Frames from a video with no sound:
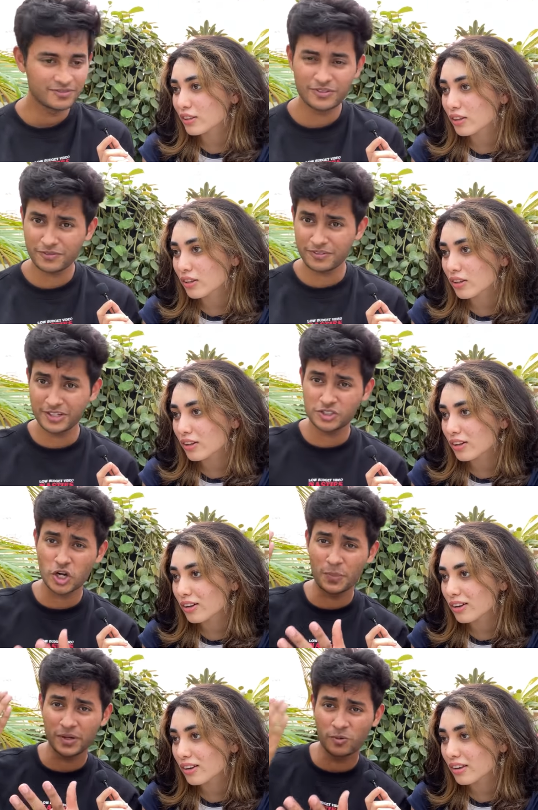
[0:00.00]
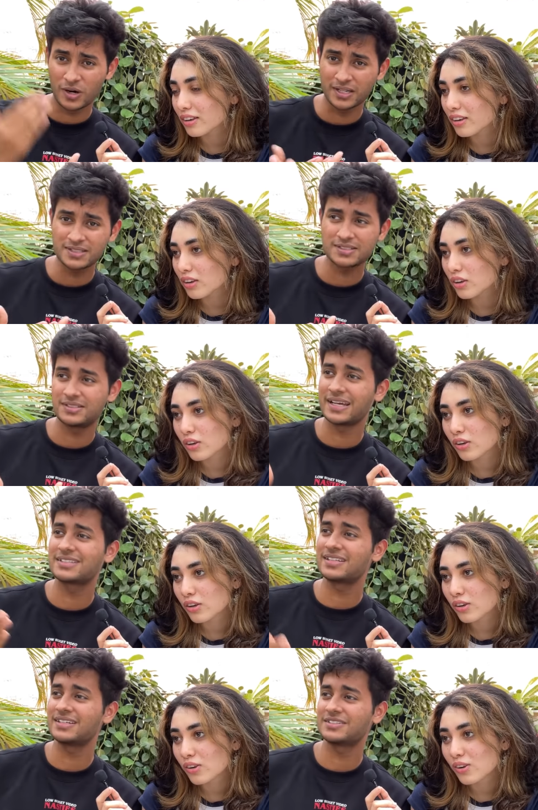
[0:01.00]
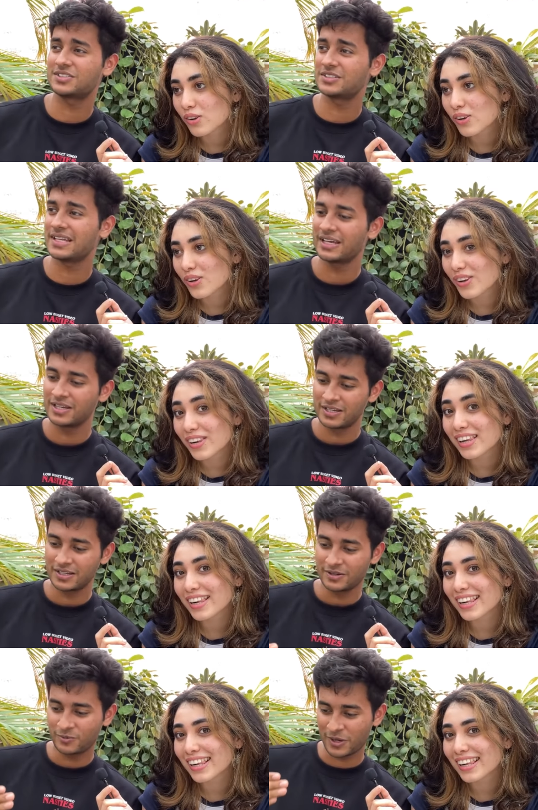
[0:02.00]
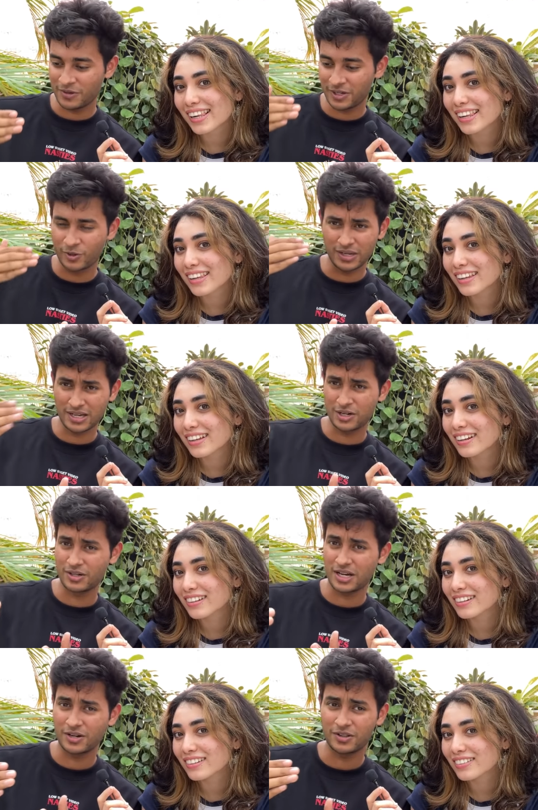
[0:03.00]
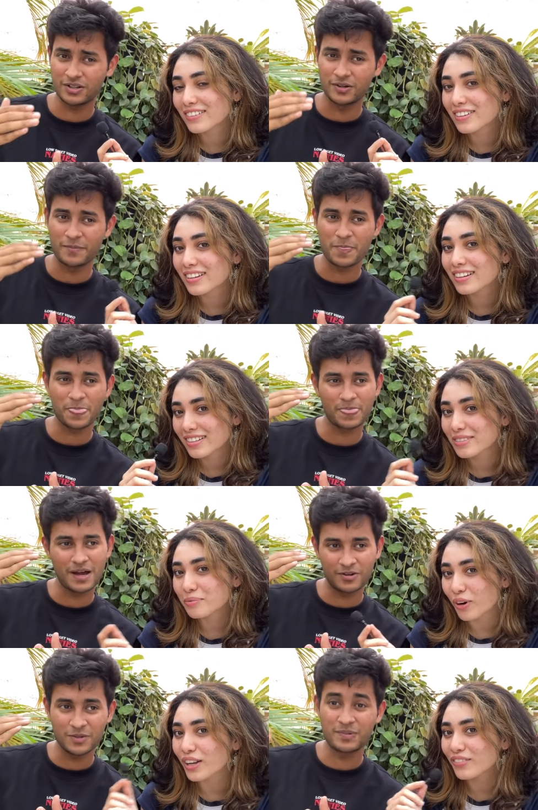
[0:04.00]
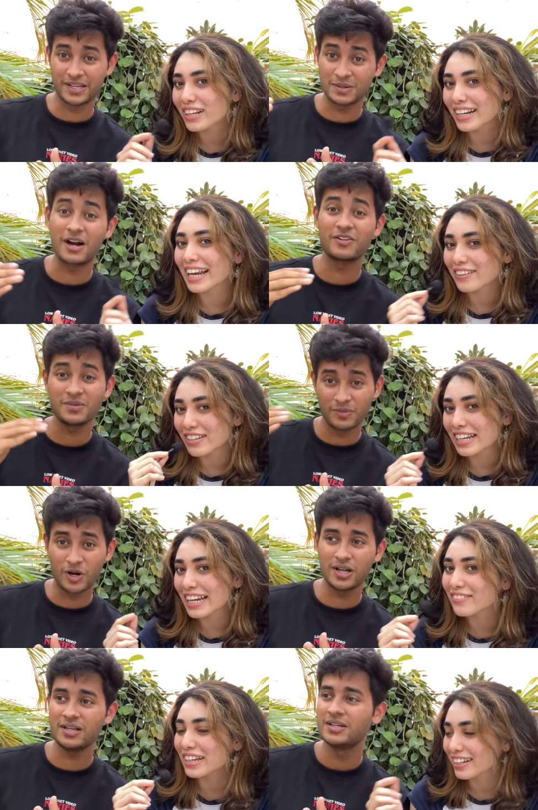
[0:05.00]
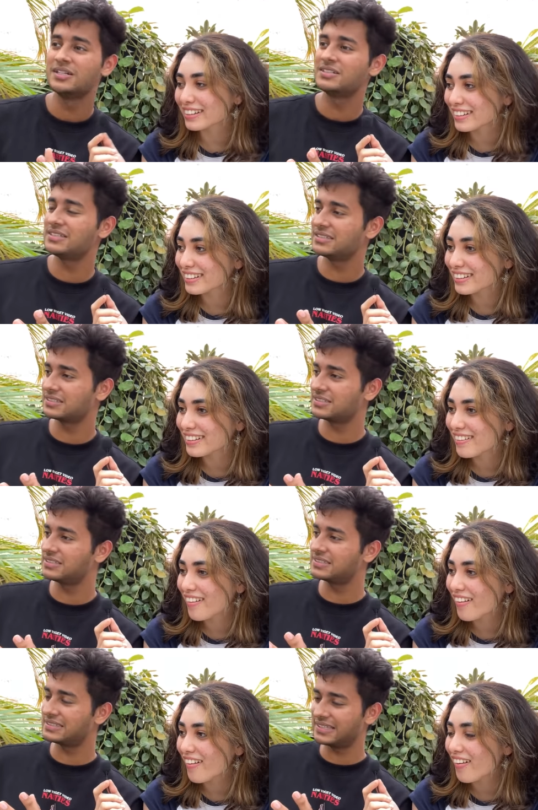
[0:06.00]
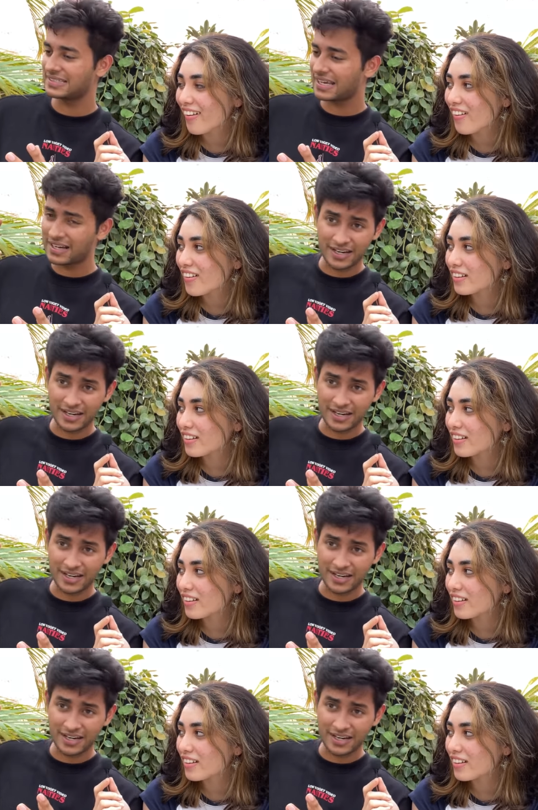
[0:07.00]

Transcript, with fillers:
Speaker 1: We finish shopping once. Next thing, she's like, when we are going out out of the out mall, of the, play, out of the mall, leaving. she she sees like a